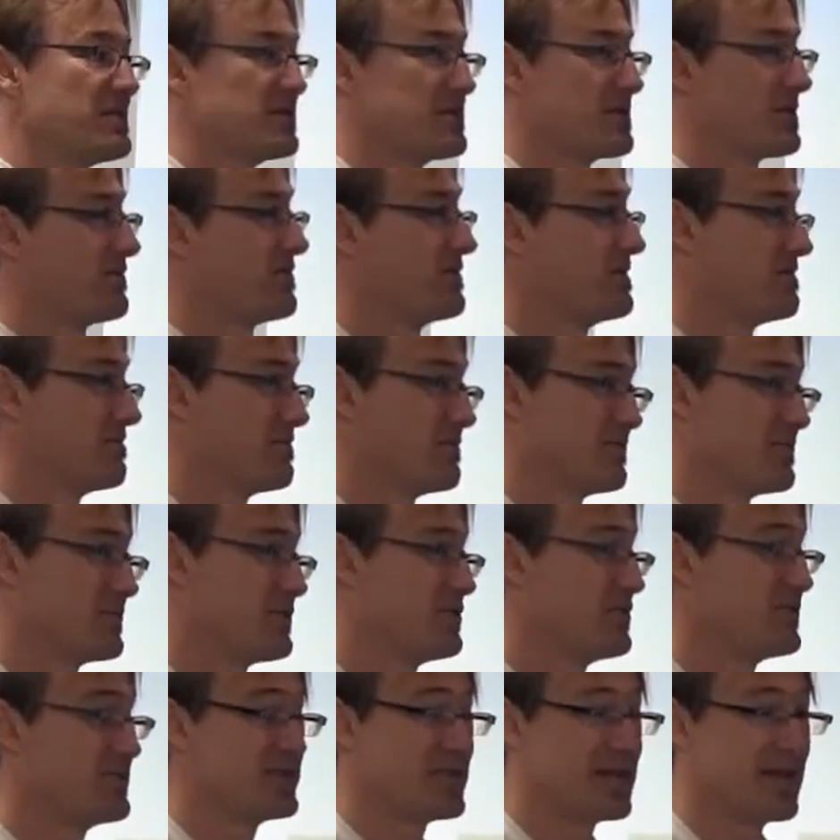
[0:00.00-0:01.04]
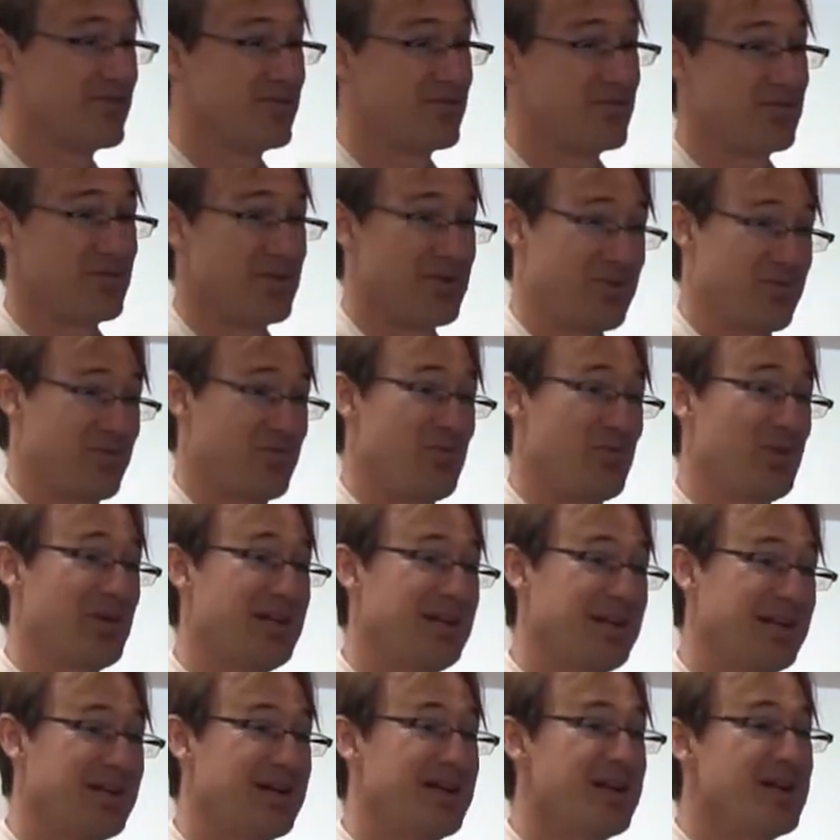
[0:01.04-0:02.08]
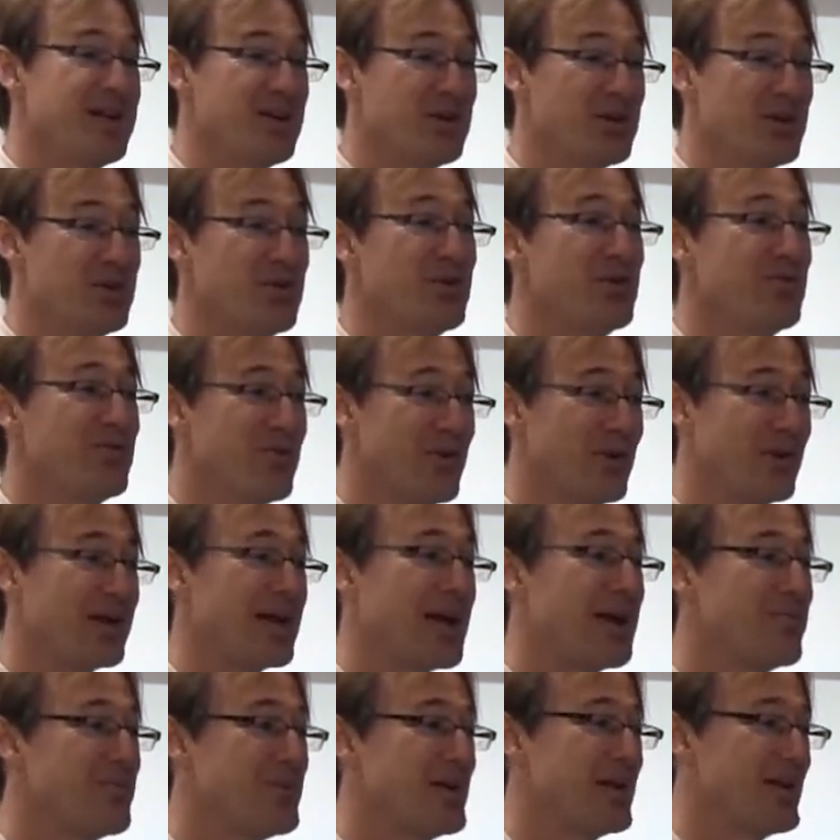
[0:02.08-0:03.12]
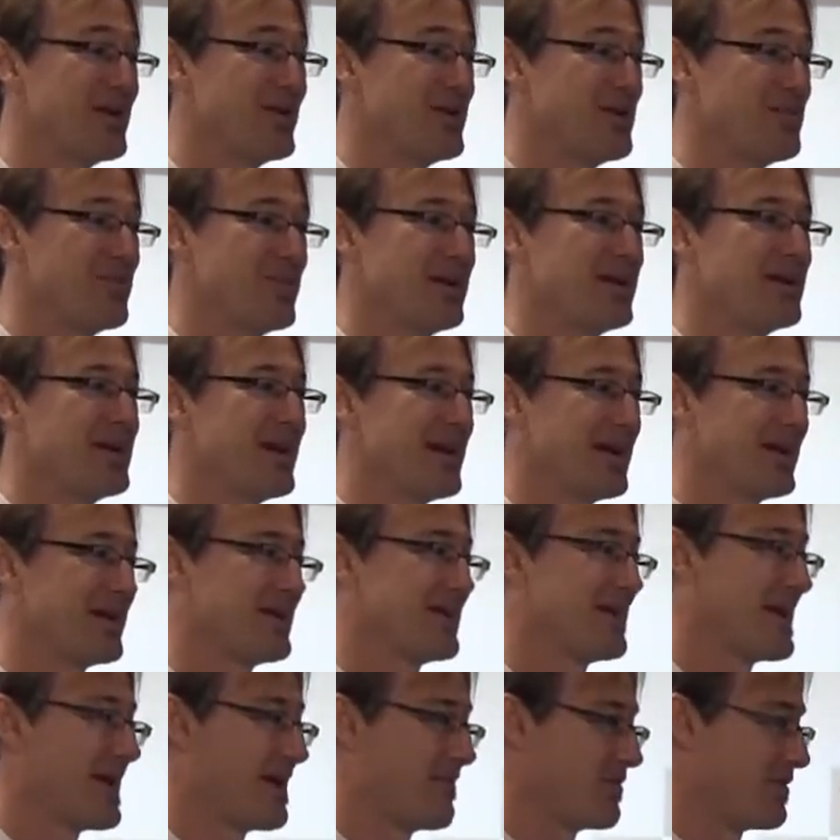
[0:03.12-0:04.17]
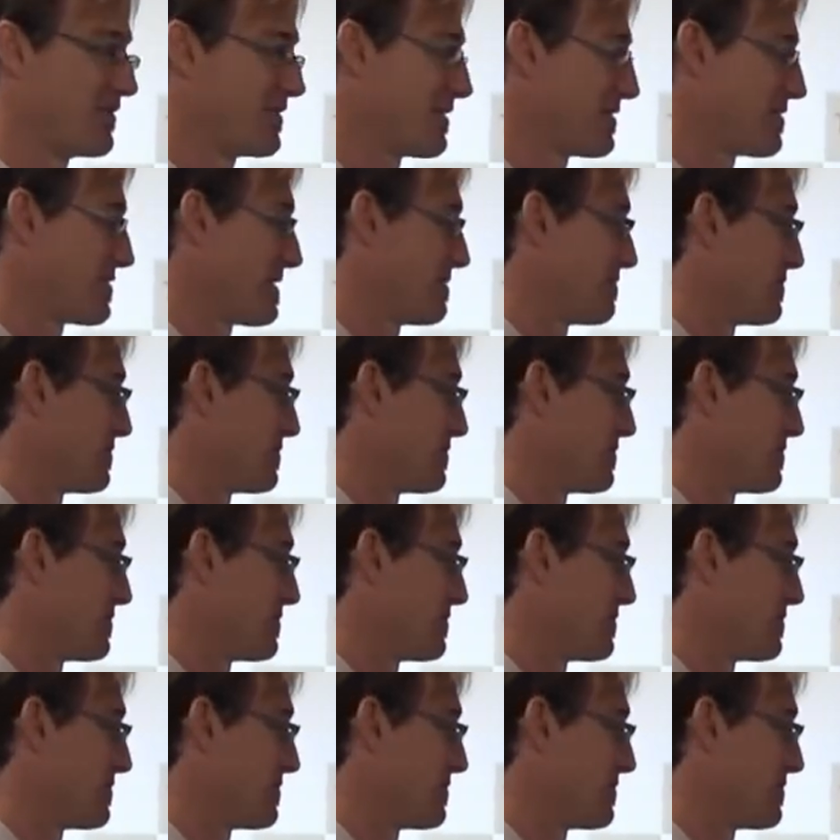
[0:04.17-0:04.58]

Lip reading: because often students have a really good vocabulary, but they have a lot of